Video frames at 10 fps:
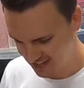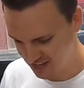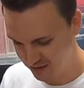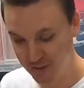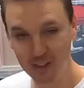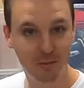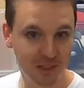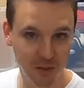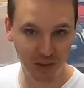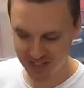Thanks,
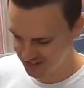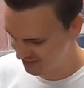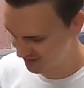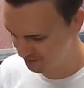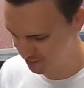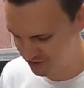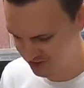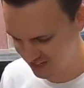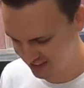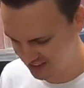Mr. Wise,
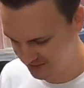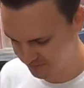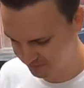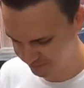appreciate that.